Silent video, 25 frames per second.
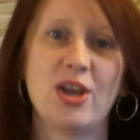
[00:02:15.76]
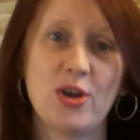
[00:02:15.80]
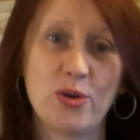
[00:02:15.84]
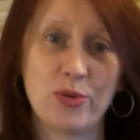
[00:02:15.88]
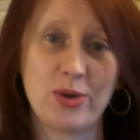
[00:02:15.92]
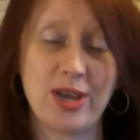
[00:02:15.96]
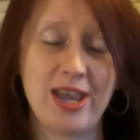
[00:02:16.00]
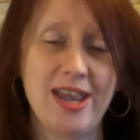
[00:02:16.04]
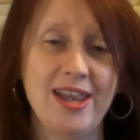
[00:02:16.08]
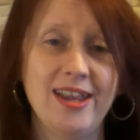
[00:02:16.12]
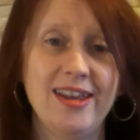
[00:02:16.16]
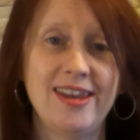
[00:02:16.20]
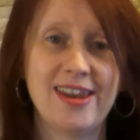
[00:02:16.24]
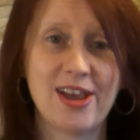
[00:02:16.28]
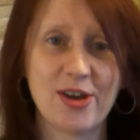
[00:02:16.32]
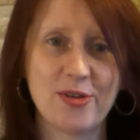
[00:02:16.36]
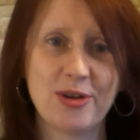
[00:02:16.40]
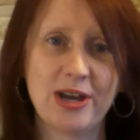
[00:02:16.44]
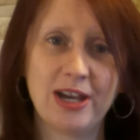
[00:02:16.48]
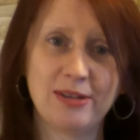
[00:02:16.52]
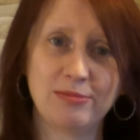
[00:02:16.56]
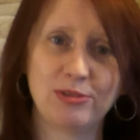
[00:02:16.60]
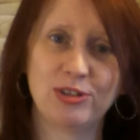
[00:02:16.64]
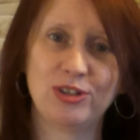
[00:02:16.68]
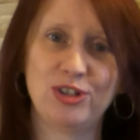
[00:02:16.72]
Okay, now
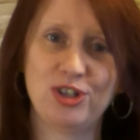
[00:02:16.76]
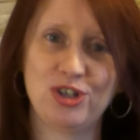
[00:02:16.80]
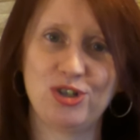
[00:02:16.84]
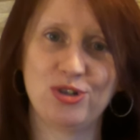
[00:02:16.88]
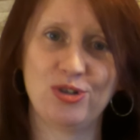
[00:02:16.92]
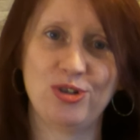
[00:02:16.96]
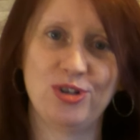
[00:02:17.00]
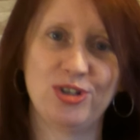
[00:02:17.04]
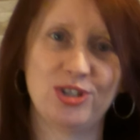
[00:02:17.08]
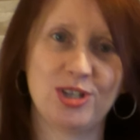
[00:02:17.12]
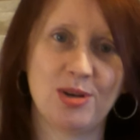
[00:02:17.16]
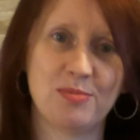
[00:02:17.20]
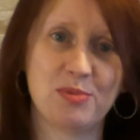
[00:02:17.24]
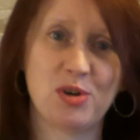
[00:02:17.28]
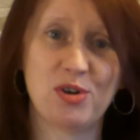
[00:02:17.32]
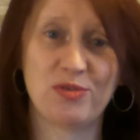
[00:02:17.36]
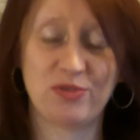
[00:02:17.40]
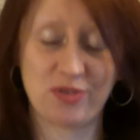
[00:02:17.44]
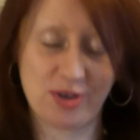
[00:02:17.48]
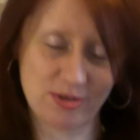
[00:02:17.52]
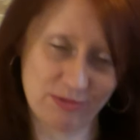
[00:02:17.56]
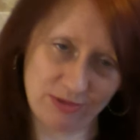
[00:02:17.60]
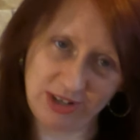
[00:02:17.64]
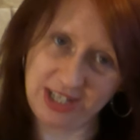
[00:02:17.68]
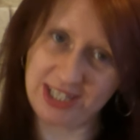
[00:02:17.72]
I'm going to show you some of
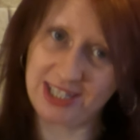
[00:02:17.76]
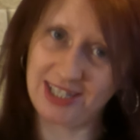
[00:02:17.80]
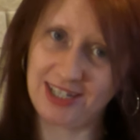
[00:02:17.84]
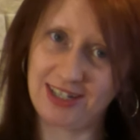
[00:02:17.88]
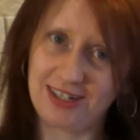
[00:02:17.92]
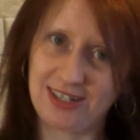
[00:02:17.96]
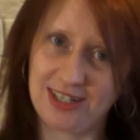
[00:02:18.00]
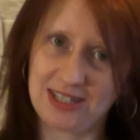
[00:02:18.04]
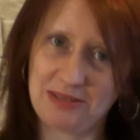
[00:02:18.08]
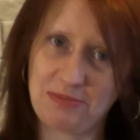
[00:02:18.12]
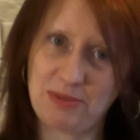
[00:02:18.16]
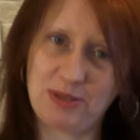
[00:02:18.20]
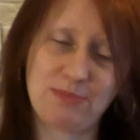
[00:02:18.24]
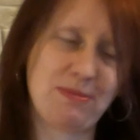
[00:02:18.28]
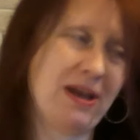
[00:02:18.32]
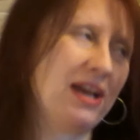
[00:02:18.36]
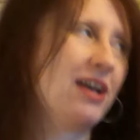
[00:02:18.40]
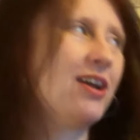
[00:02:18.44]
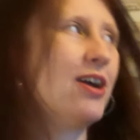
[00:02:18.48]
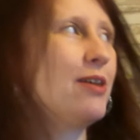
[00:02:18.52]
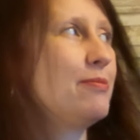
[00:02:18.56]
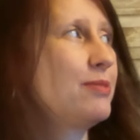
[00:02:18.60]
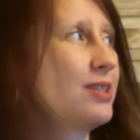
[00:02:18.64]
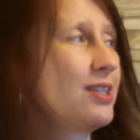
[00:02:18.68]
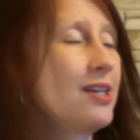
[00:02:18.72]
our recent Christmas
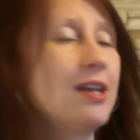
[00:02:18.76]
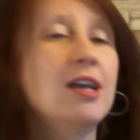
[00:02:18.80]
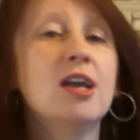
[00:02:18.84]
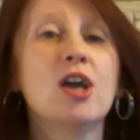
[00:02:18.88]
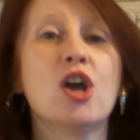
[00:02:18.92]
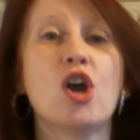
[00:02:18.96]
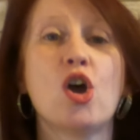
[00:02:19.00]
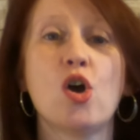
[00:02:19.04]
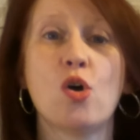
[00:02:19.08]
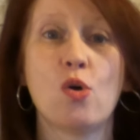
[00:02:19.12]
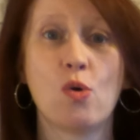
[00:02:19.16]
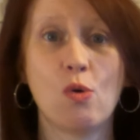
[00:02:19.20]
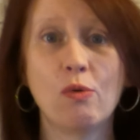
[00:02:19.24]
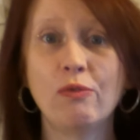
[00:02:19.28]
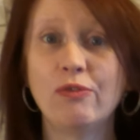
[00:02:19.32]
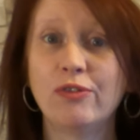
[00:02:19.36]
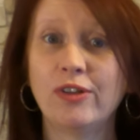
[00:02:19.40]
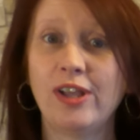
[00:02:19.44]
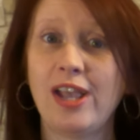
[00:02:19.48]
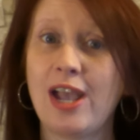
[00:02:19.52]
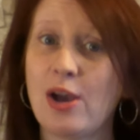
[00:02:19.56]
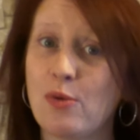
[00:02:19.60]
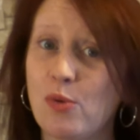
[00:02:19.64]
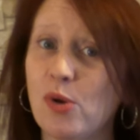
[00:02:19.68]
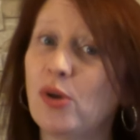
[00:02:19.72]
pickups.
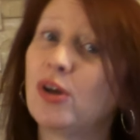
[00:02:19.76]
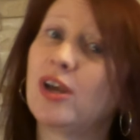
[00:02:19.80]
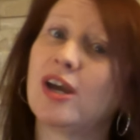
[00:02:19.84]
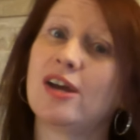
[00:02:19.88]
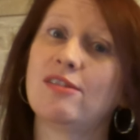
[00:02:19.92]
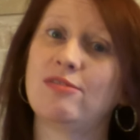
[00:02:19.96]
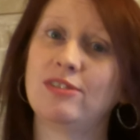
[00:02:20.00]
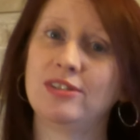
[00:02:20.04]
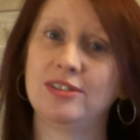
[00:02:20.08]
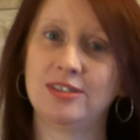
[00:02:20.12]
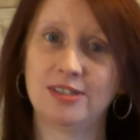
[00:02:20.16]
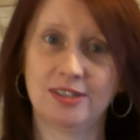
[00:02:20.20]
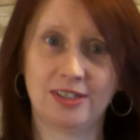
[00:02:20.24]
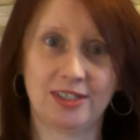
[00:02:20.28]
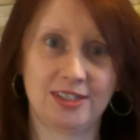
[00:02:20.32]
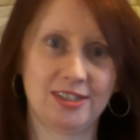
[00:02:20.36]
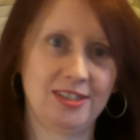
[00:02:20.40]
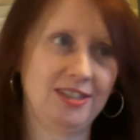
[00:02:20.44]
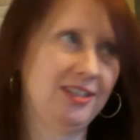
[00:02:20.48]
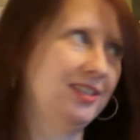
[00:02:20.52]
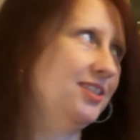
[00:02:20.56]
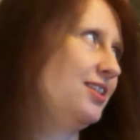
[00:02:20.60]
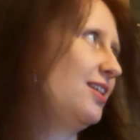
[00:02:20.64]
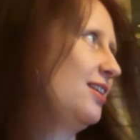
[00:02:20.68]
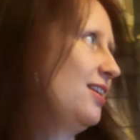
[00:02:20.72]
Hopefully I will get around to
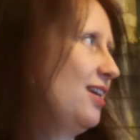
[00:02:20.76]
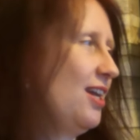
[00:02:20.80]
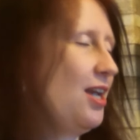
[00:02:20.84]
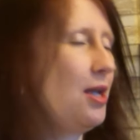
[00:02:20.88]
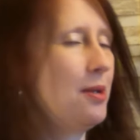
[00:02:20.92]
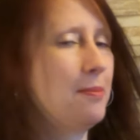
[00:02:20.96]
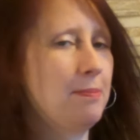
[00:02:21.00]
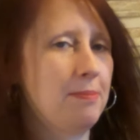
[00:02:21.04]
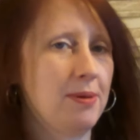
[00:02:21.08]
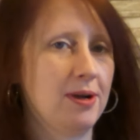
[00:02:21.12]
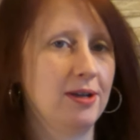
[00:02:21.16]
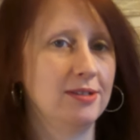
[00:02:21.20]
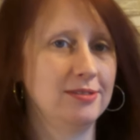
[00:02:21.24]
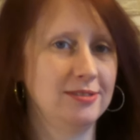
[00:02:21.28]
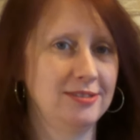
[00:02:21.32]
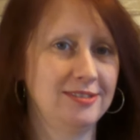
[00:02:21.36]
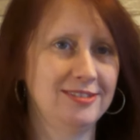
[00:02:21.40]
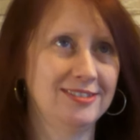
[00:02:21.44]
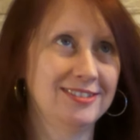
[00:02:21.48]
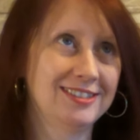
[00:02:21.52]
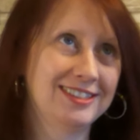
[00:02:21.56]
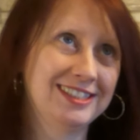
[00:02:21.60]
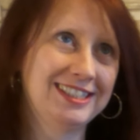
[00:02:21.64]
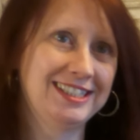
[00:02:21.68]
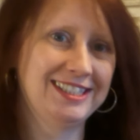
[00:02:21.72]
listing these today, but
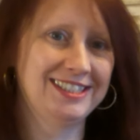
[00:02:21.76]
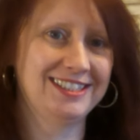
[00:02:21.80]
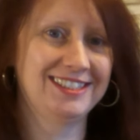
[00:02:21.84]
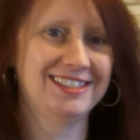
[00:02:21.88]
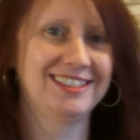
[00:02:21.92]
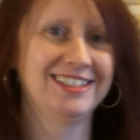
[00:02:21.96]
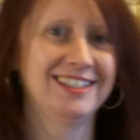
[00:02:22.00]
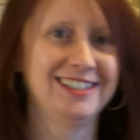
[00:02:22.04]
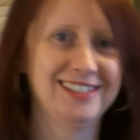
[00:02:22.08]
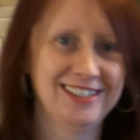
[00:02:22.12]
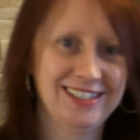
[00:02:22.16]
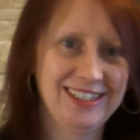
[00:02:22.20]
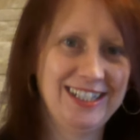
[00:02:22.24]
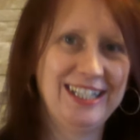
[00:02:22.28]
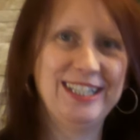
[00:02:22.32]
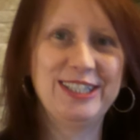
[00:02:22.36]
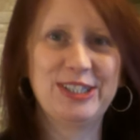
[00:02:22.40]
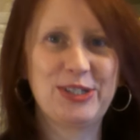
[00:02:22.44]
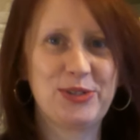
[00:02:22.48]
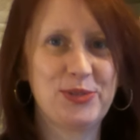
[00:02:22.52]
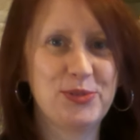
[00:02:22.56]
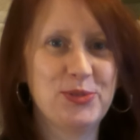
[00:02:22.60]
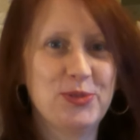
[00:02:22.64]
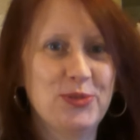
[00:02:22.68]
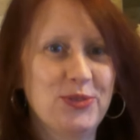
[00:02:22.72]
it's
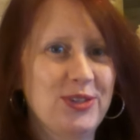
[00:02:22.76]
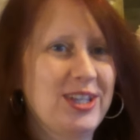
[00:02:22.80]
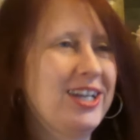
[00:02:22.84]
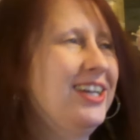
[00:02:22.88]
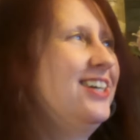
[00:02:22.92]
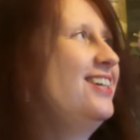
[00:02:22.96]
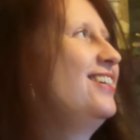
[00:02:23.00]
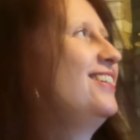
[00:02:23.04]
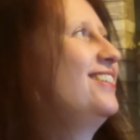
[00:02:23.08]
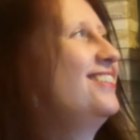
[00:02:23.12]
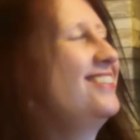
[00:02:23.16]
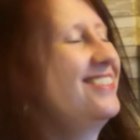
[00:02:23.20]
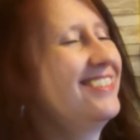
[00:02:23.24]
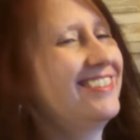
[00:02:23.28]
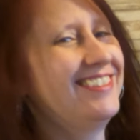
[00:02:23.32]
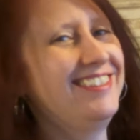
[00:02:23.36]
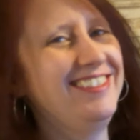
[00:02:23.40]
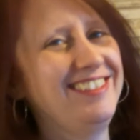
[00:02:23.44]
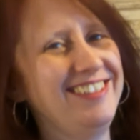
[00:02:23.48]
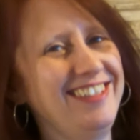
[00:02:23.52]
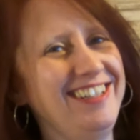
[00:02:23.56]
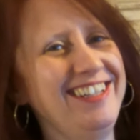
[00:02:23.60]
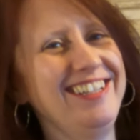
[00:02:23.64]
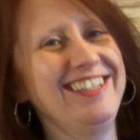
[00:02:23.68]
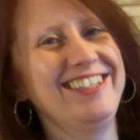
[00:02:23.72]
cold.
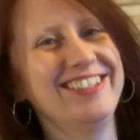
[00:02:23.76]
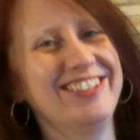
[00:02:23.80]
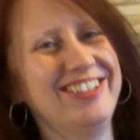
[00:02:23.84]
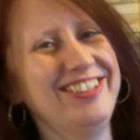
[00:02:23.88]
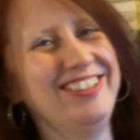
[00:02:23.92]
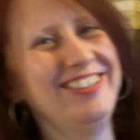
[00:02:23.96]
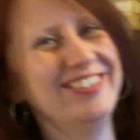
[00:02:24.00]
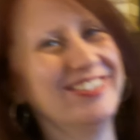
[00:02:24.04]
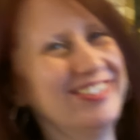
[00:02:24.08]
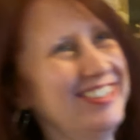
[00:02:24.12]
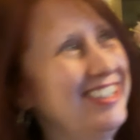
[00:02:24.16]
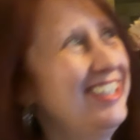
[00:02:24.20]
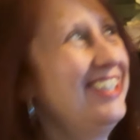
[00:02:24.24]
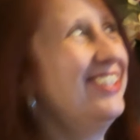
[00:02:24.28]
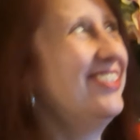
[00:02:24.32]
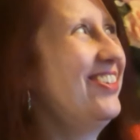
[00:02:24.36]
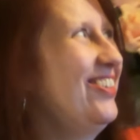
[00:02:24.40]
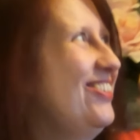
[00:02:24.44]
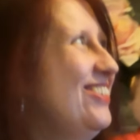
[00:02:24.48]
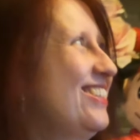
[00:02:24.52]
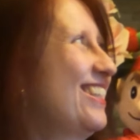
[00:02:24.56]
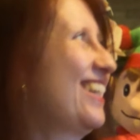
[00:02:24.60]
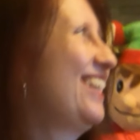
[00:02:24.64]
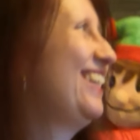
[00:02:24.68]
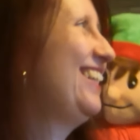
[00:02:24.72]
I don't want to go
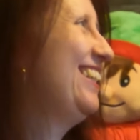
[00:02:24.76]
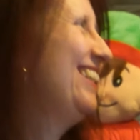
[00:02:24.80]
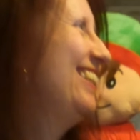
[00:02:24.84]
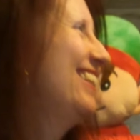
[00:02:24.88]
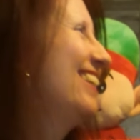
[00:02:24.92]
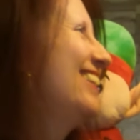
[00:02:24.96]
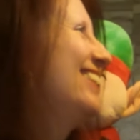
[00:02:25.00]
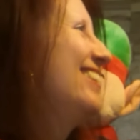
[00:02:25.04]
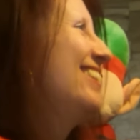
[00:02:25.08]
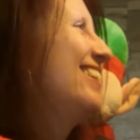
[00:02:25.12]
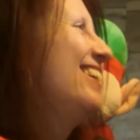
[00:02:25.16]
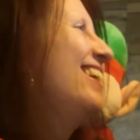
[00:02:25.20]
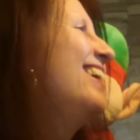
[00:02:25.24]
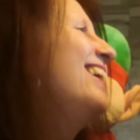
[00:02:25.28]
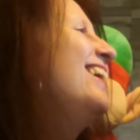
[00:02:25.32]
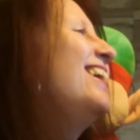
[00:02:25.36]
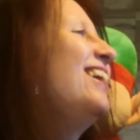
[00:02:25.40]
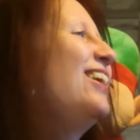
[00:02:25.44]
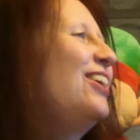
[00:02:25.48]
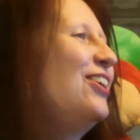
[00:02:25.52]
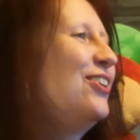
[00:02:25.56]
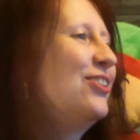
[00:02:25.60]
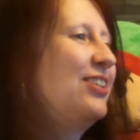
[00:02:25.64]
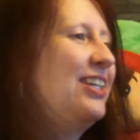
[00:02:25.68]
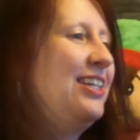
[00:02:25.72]
outside.
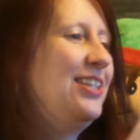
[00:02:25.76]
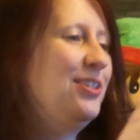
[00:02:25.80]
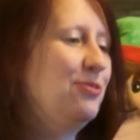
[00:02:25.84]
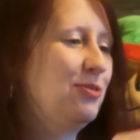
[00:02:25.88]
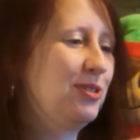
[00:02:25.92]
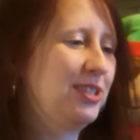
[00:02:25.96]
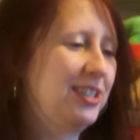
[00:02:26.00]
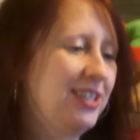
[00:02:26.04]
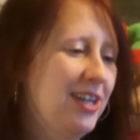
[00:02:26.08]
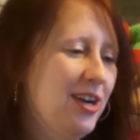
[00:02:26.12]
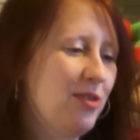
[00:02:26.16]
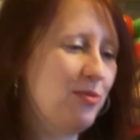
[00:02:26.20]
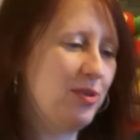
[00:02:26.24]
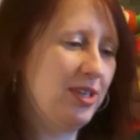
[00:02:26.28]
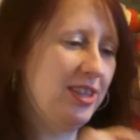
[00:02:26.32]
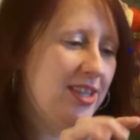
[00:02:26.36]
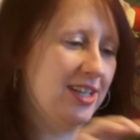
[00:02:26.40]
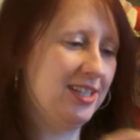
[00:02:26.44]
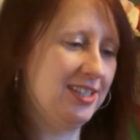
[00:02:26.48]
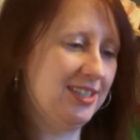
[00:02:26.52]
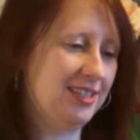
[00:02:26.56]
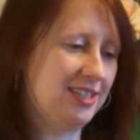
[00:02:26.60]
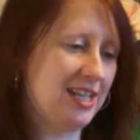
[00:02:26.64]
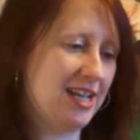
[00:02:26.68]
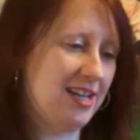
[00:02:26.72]
Okay, we'll start with
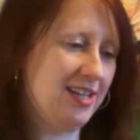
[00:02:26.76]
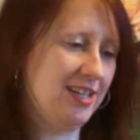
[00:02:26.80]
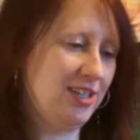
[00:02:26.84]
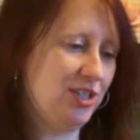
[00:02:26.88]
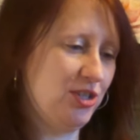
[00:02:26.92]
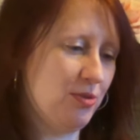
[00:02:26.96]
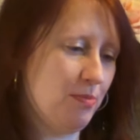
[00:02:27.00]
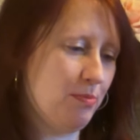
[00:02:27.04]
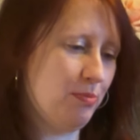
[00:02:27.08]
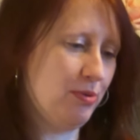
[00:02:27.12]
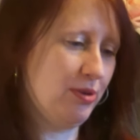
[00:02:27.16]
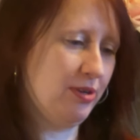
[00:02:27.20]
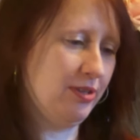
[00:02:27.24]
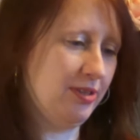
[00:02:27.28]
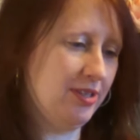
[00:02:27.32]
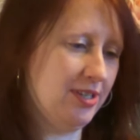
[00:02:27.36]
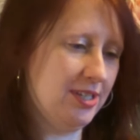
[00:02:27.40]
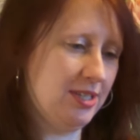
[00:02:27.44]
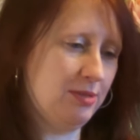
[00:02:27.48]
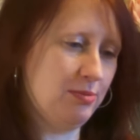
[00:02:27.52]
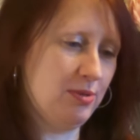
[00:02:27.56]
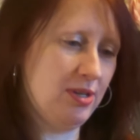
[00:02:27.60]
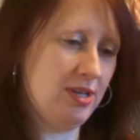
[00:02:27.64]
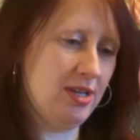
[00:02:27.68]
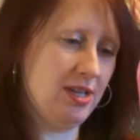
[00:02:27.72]
this Santa jumper.
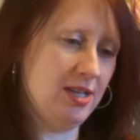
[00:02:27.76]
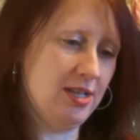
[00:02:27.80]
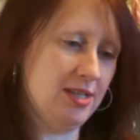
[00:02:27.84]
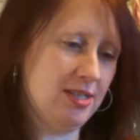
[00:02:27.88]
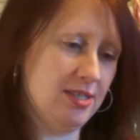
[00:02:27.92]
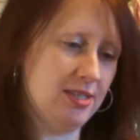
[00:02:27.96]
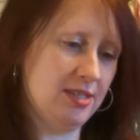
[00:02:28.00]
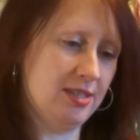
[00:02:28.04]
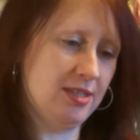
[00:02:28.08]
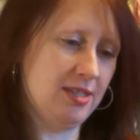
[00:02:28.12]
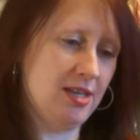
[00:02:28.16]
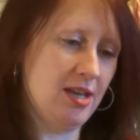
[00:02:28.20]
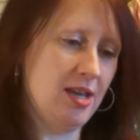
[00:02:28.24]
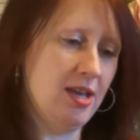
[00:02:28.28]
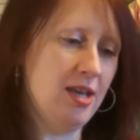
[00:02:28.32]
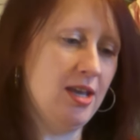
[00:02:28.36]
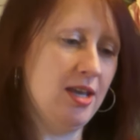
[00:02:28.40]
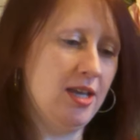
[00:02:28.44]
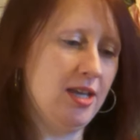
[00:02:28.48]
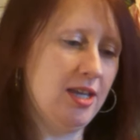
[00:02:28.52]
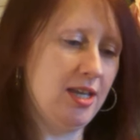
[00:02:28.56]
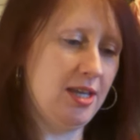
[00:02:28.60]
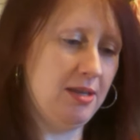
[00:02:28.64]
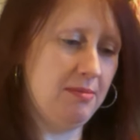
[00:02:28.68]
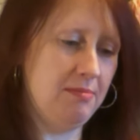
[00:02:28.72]
This one is
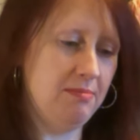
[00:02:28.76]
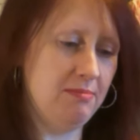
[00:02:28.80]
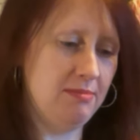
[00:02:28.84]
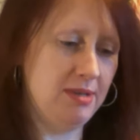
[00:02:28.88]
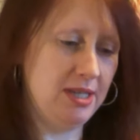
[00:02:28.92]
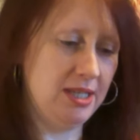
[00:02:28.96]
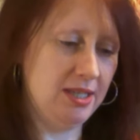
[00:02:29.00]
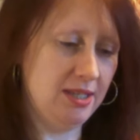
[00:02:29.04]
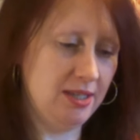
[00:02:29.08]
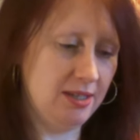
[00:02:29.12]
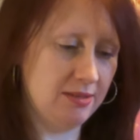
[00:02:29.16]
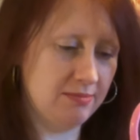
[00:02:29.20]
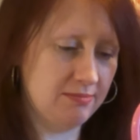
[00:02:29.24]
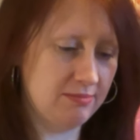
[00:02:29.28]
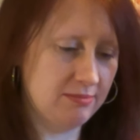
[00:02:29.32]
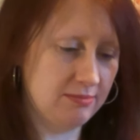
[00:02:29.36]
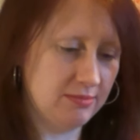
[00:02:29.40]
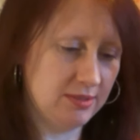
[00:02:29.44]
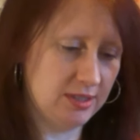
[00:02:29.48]
a medium.